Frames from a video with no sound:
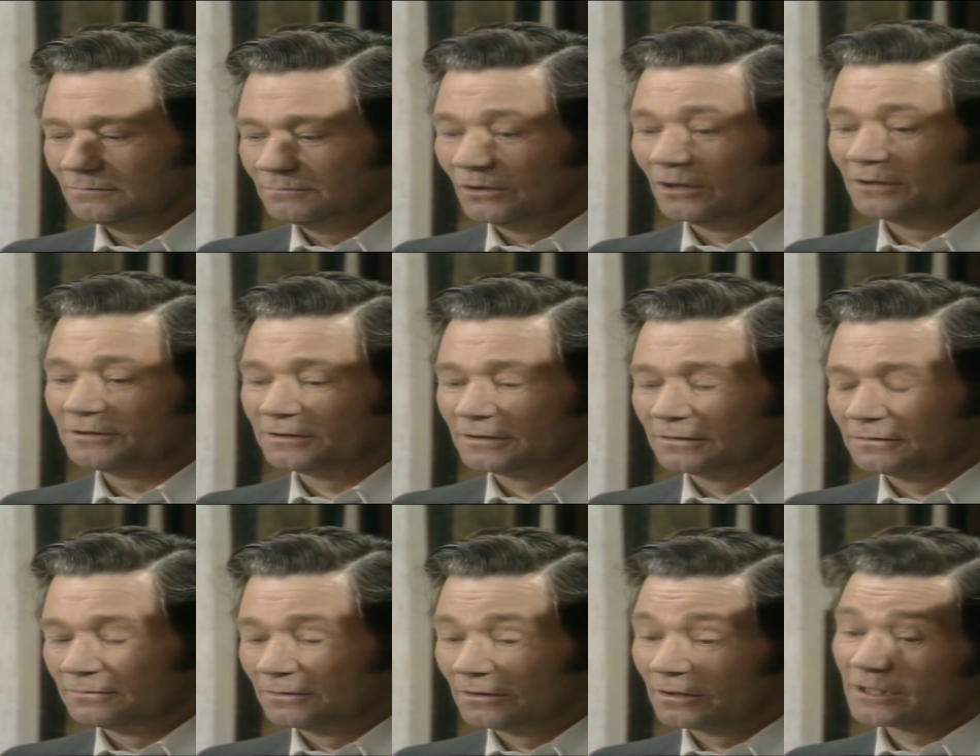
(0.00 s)
Mind
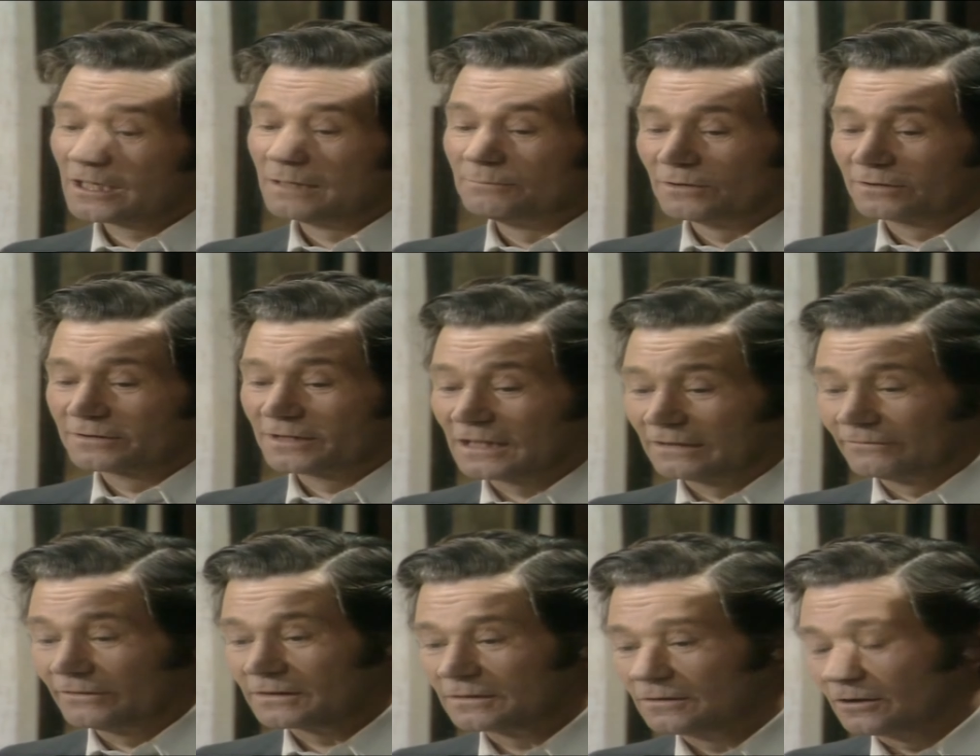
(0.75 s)
you, when I come to
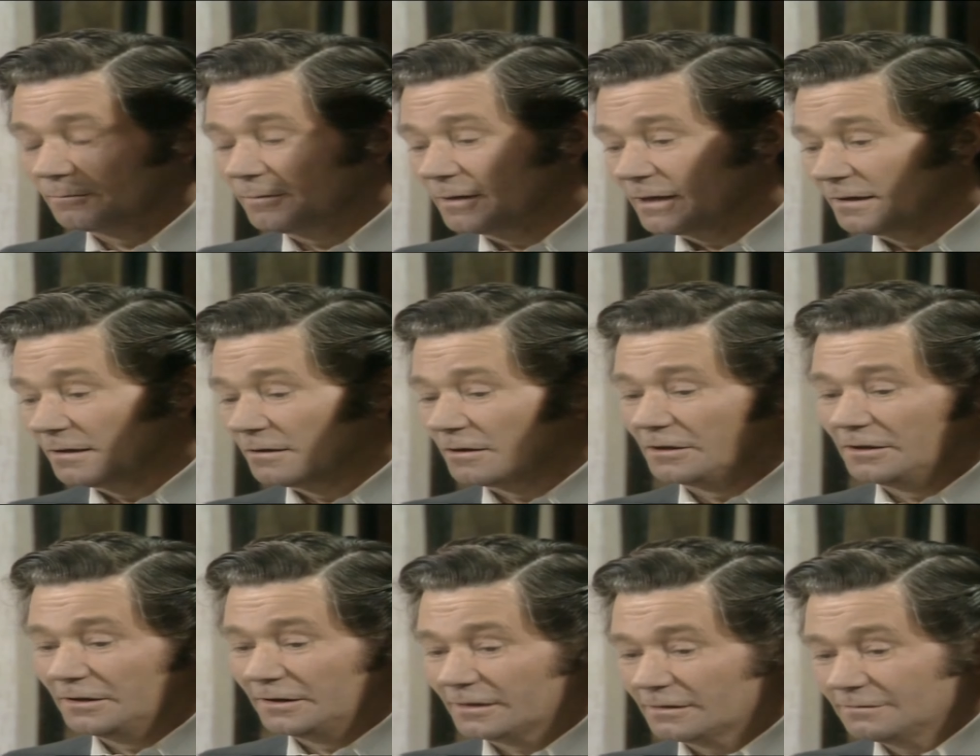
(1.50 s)
think of it, it's not a bad
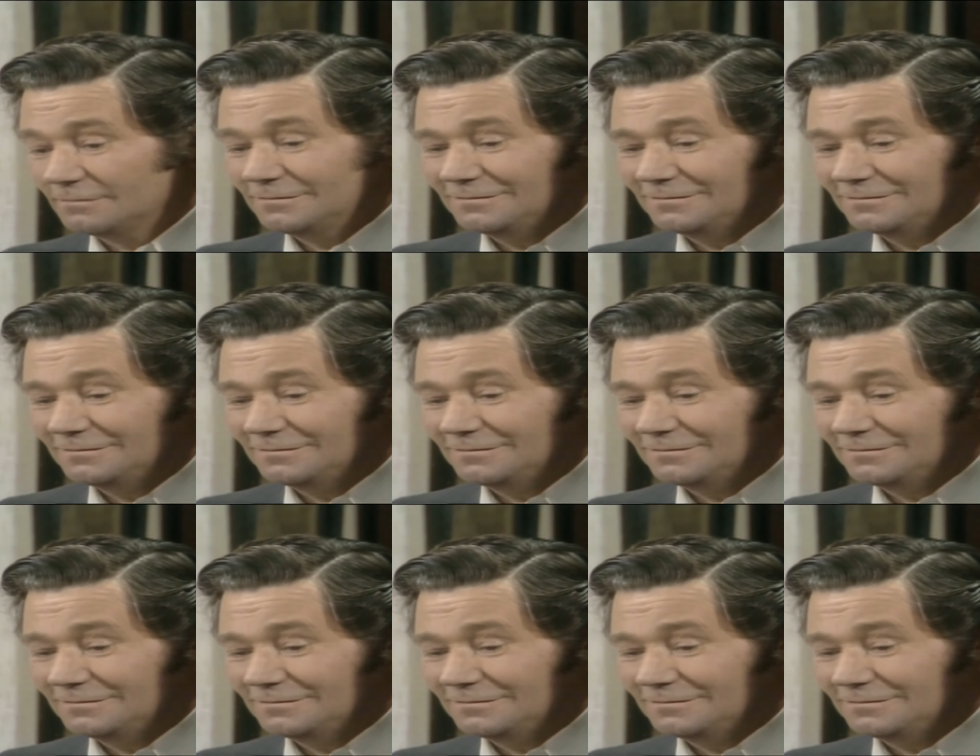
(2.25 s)
idea.